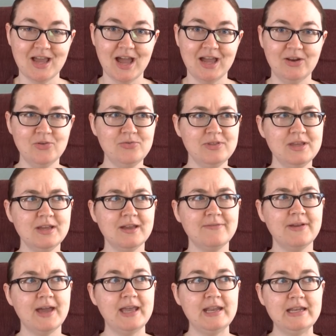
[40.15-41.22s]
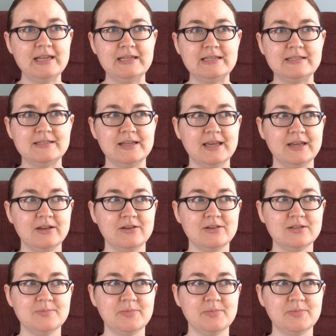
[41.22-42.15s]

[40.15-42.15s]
I don't think I've had any dislikers,